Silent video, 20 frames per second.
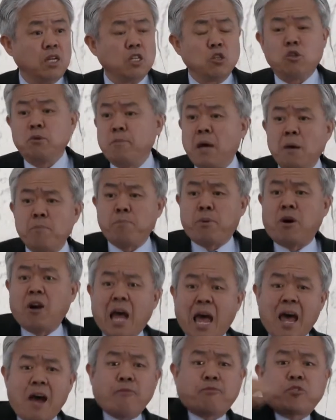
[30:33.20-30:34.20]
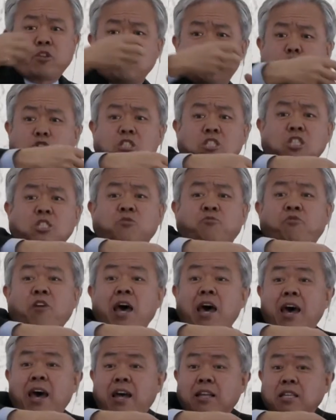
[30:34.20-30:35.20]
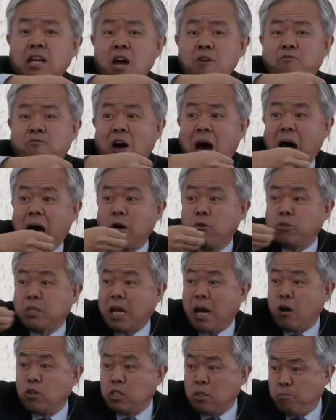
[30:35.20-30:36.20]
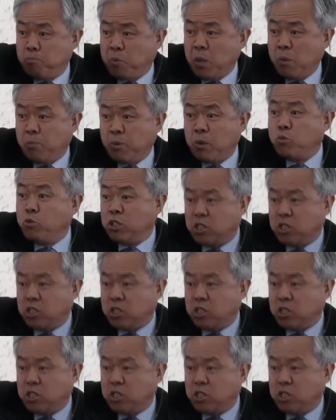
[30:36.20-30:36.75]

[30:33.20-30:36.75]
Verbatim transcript: You remember after Jesus fed 5,000 people,